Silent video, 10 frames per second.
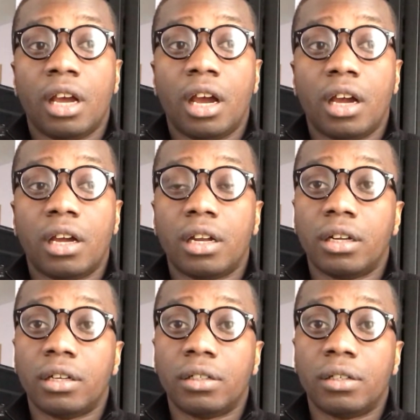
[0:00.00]

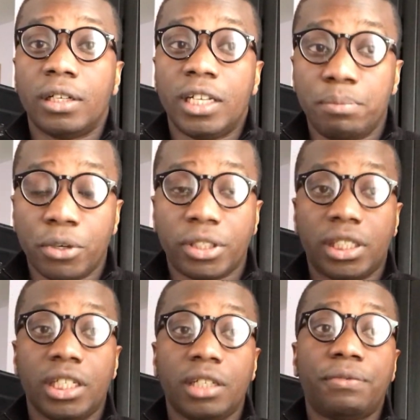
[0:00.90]

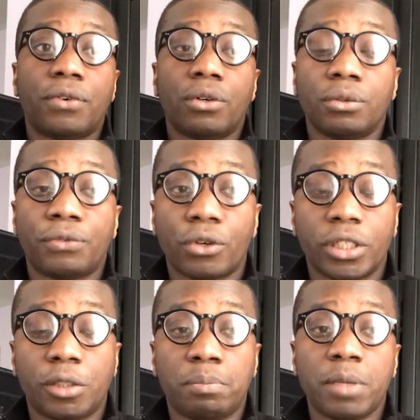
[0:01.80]
liberty for
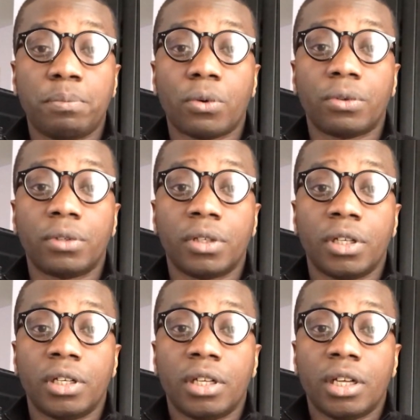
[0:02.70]
its people.
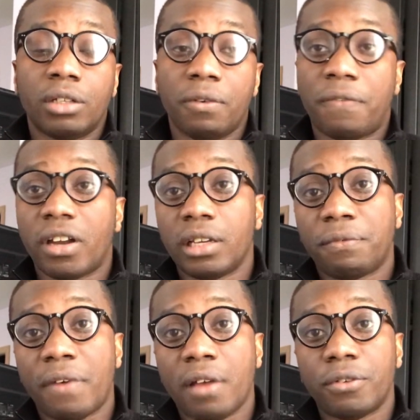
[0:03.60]
The founding
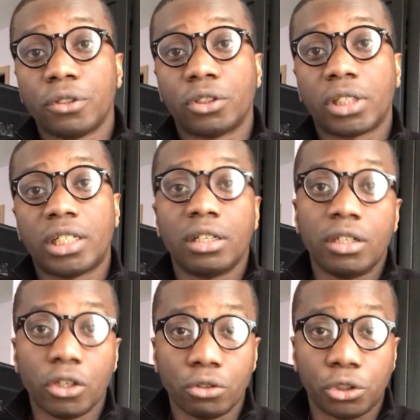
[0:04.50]
fathers
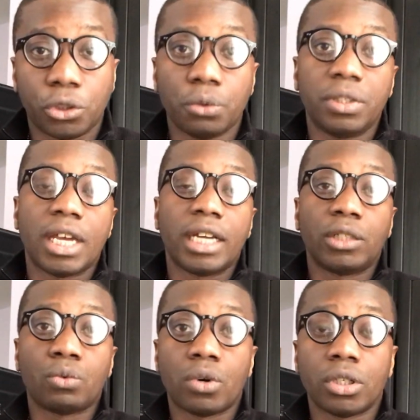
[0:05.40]
clearly understood that
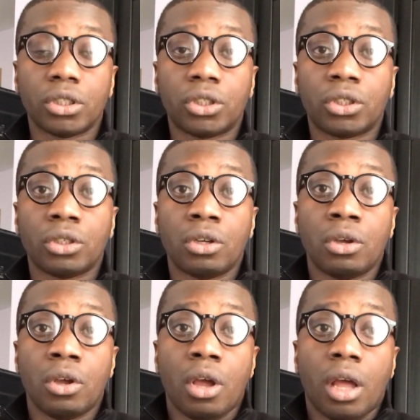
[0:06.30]
it was
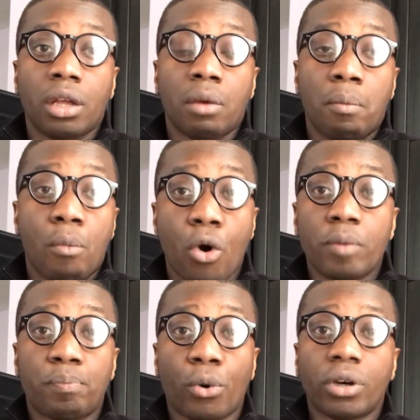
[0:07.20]

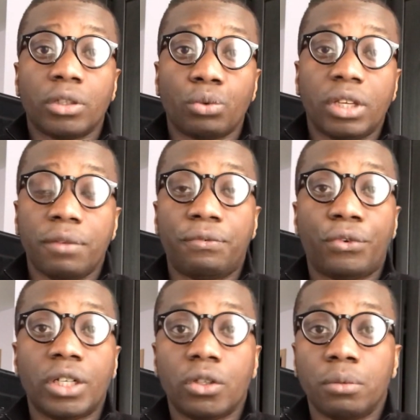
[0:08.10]
more important to give
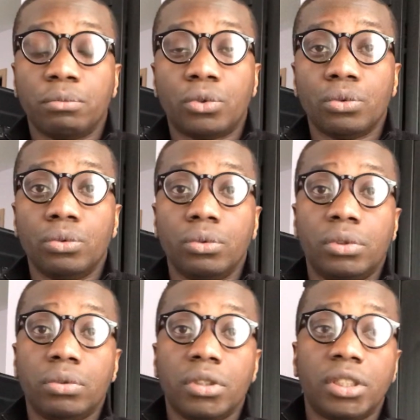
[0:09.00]
freedom to
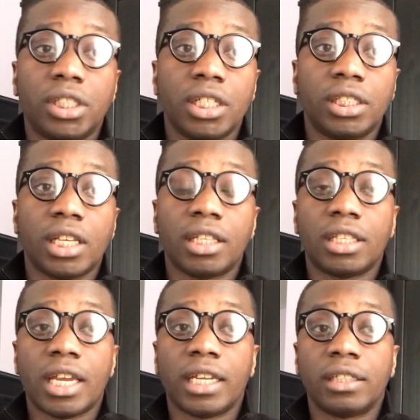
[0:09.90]
the
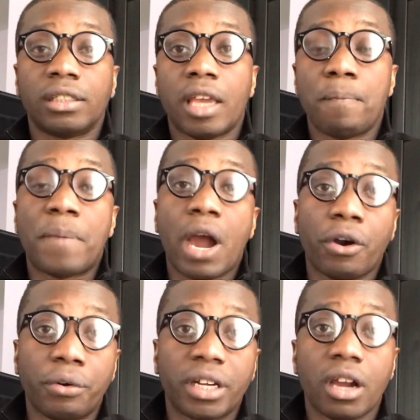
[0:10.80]
citizen than
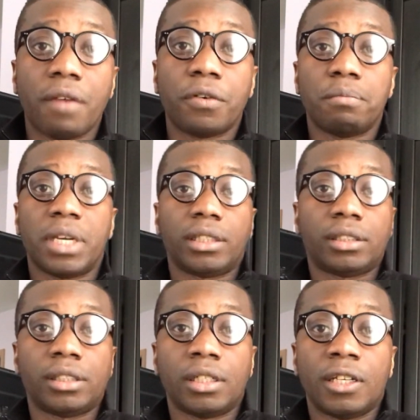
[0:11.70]
empowering
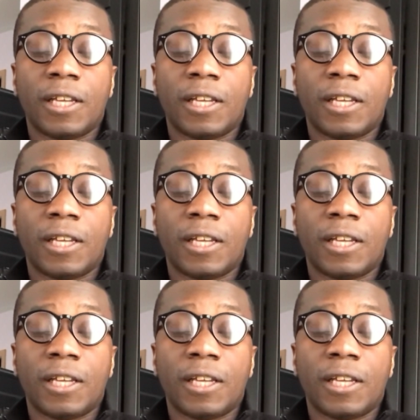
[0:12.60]
government.